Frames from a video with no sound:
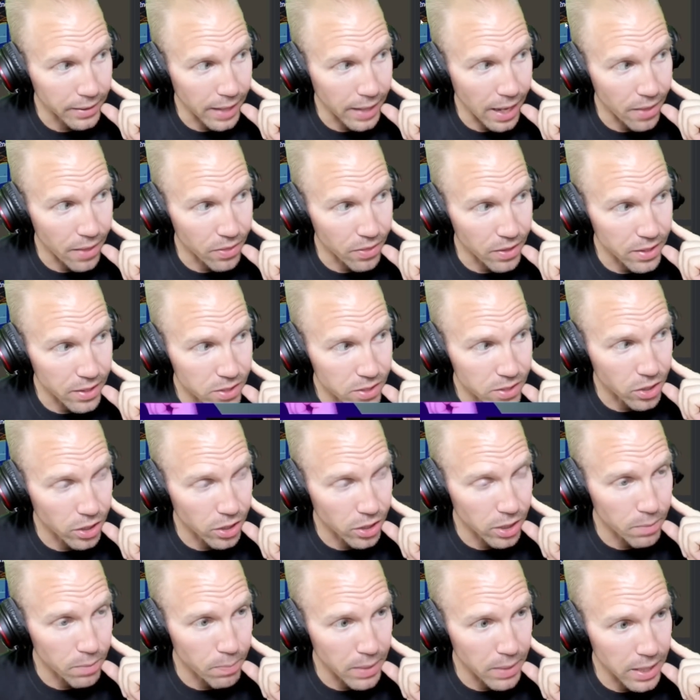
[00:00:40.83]
this
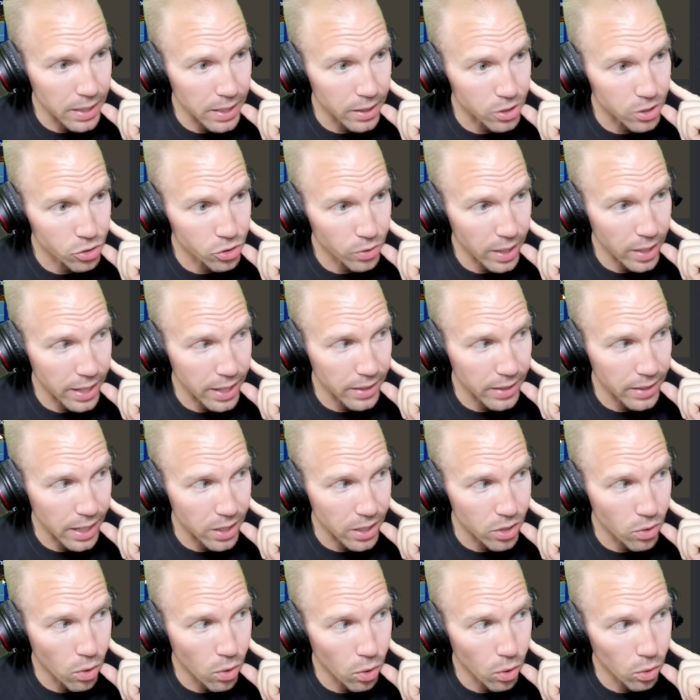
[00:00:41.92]
could be a trade that
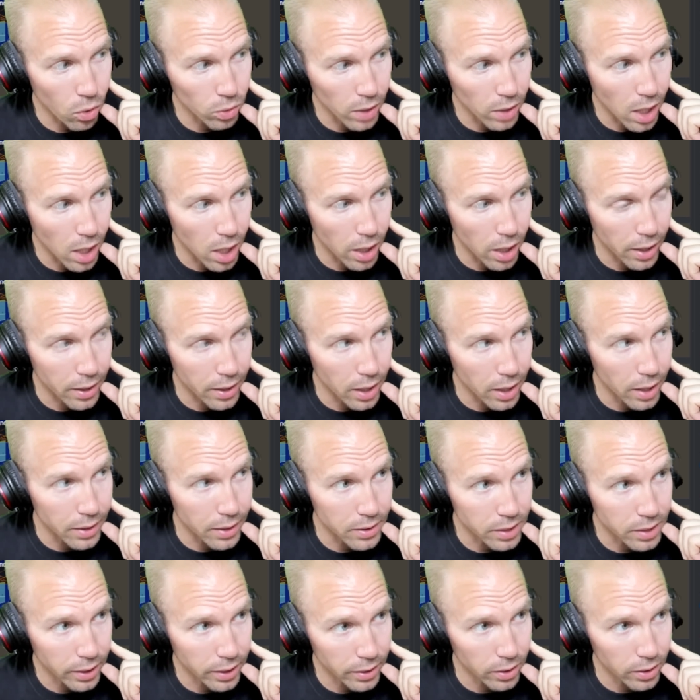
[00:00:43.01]
you hold on
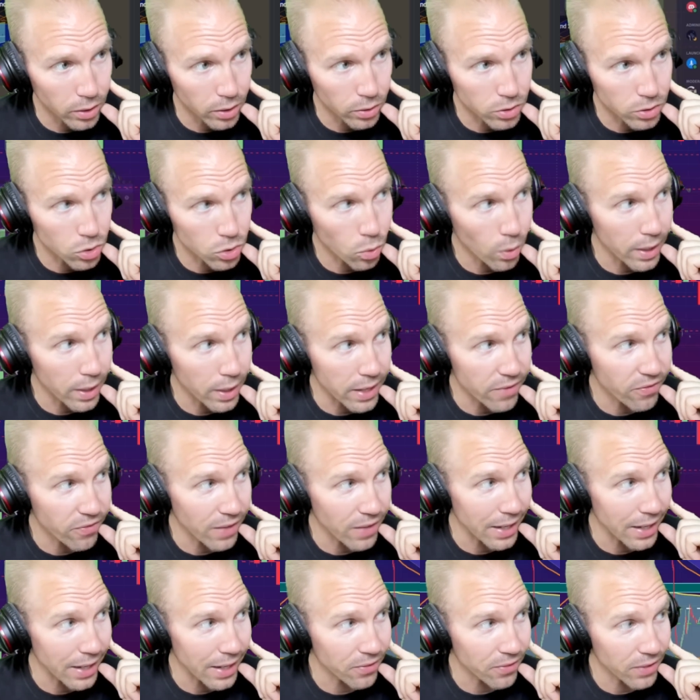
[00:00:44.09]
until
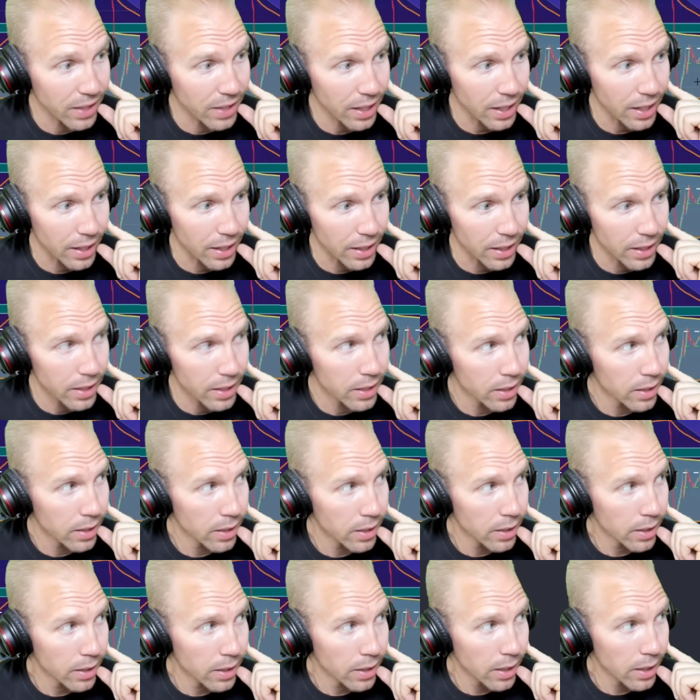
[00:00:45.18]
25k,
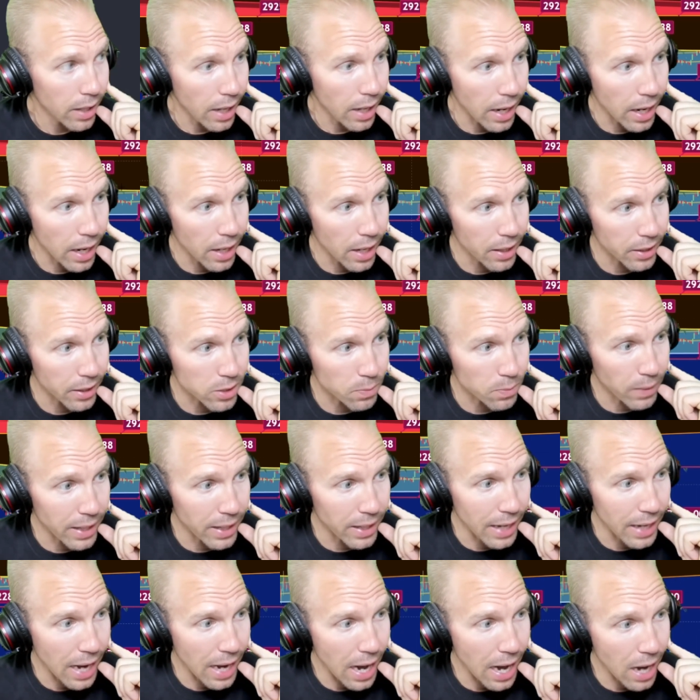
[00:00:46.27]
and
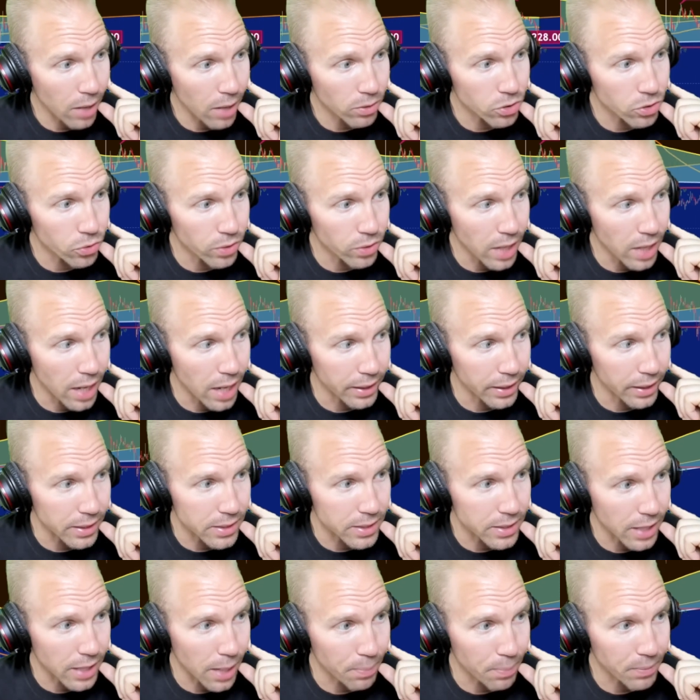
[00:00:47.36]
explaining how to not get
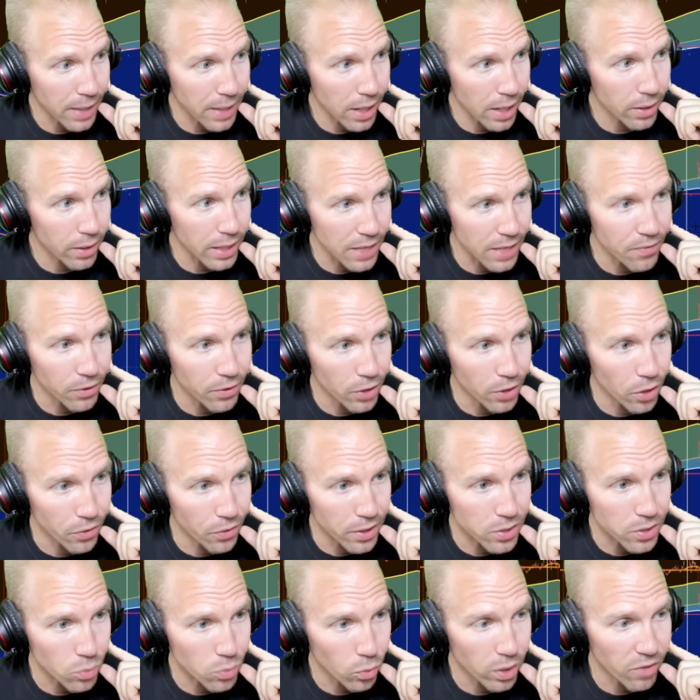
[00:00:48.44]
stopped out, even though
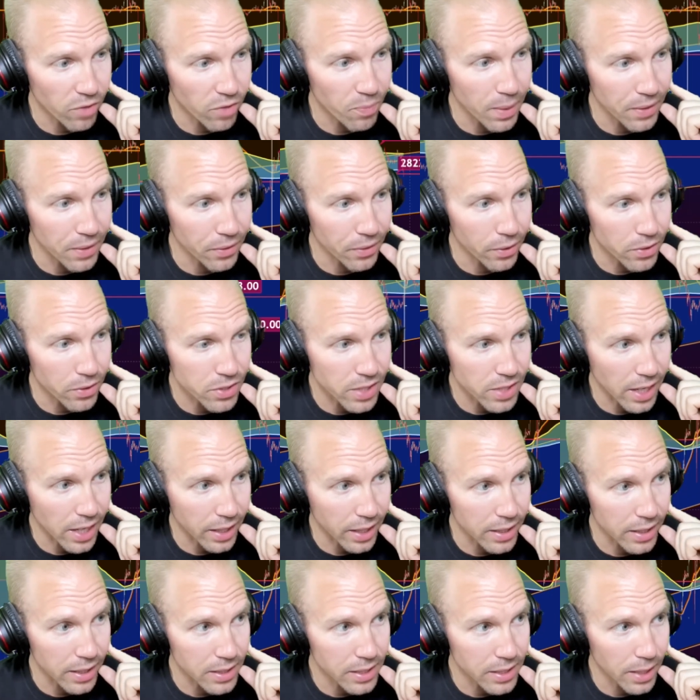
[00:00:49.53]
this would have been their
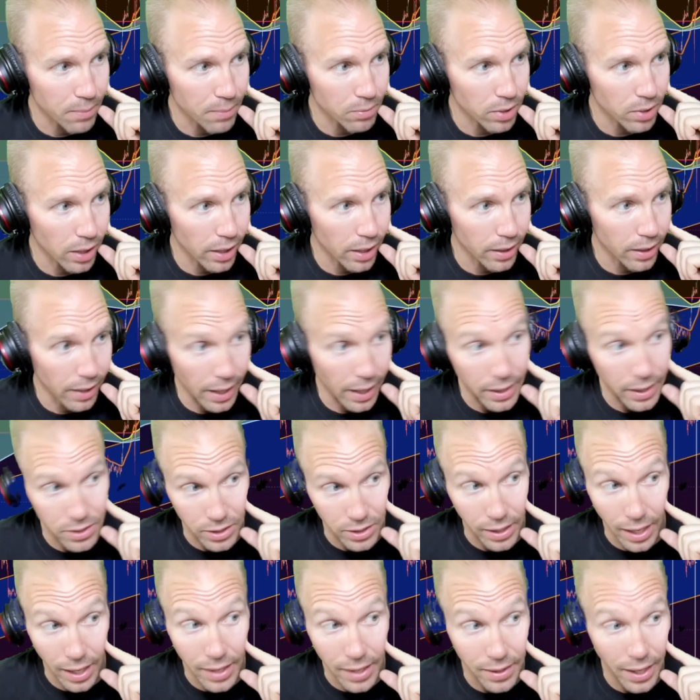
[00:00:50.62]
second attempt.
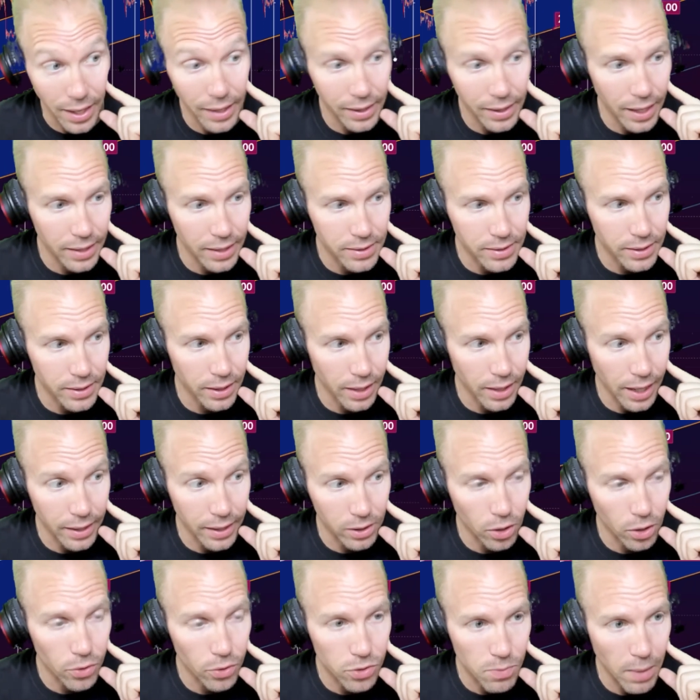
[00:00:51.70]
I
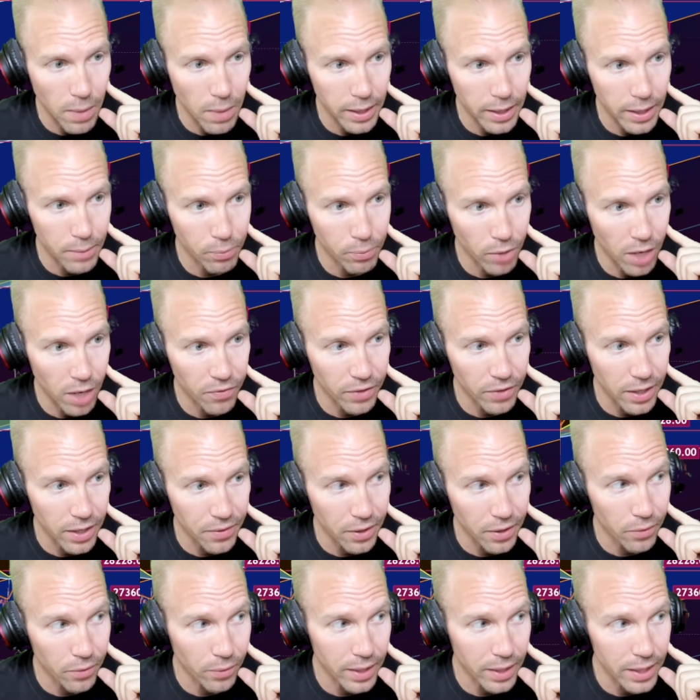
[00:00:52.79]
closed mine in profit and
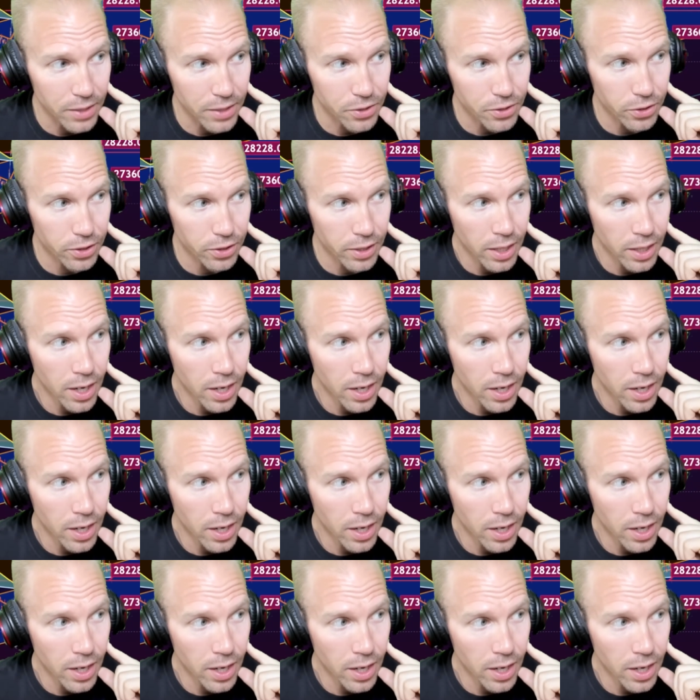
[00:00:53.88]
then re-entered,